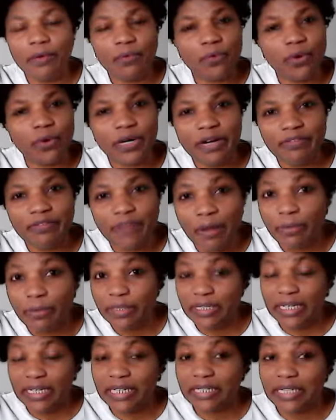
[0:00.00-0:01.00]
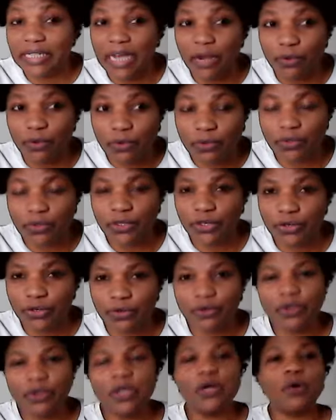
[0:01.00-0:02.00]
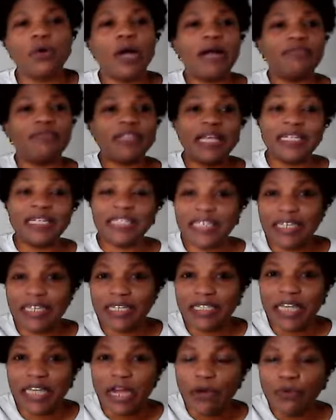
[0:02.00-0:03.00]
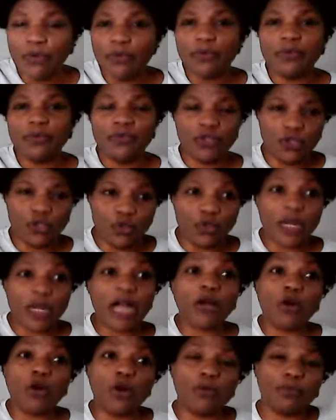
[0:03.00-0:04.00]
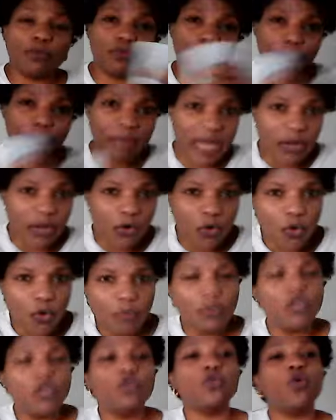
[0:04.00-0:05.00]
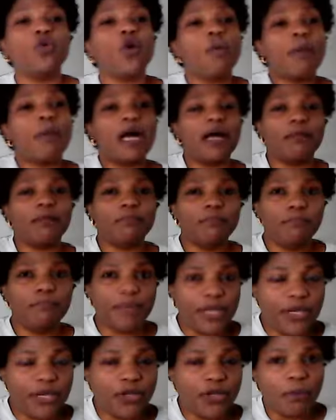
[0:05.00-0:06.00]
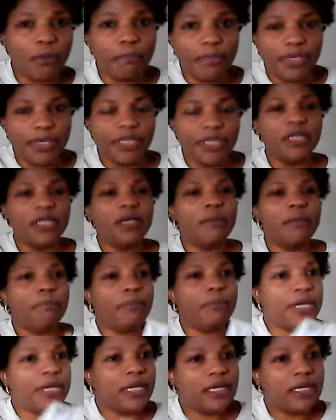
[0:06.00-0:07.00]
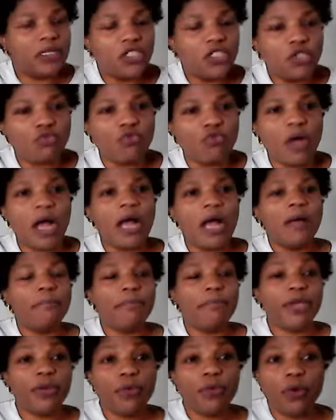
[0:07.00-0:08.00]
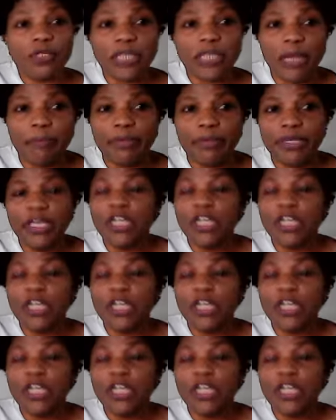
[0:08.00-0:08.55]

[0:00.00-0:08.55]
whatever will take their own, you know. After taking their own, you will now come back home to come and pay your bill, pay this one, pay water bill.